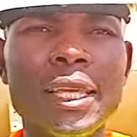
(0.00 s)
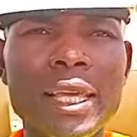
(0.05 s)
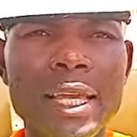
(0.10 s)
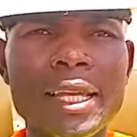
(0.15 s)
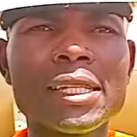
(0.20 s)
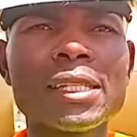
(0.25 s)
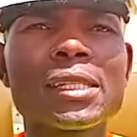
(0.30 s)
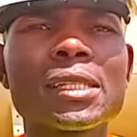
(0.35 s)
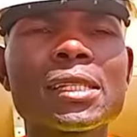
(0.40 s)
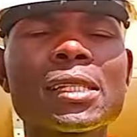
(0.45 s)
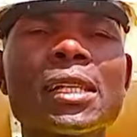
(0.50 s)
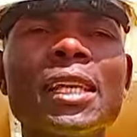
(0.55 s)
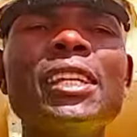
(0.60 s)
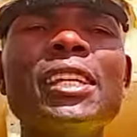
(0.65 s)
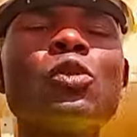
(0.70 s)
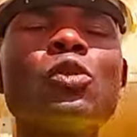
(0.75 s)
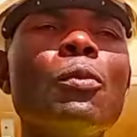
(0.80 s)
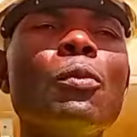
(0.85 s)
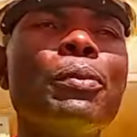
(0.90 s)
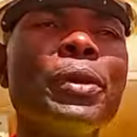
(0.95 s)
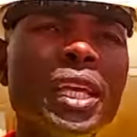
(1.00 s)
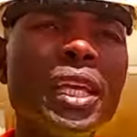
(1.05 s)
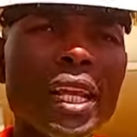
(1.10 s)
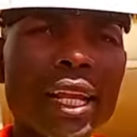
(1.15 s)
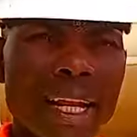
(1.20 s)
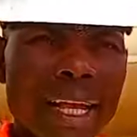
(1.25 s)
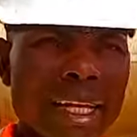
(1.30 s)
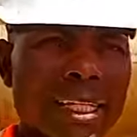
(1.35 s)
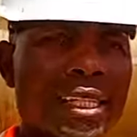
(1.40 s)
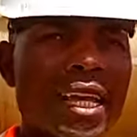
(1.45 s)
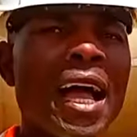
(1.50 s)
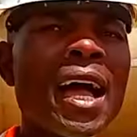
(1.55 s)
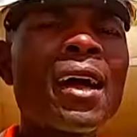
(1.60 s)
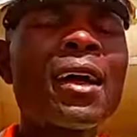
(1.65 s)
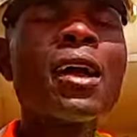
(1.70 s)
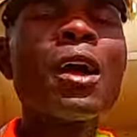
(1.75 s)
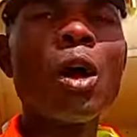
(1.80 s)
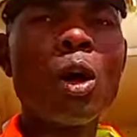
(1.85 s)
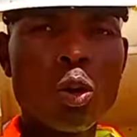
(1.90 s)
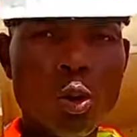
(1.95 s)
Yes. It will be grader,
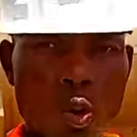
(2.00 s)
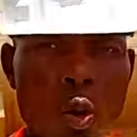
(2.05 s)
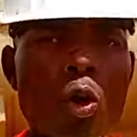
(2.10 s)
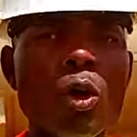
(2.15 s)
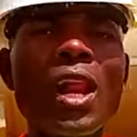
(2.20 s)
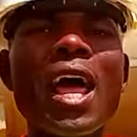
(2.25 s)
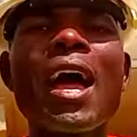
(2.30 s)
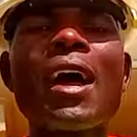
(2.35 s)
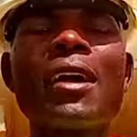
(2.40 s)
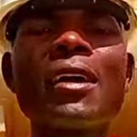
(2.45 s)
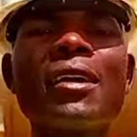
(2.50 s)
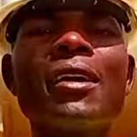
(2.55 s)
roller.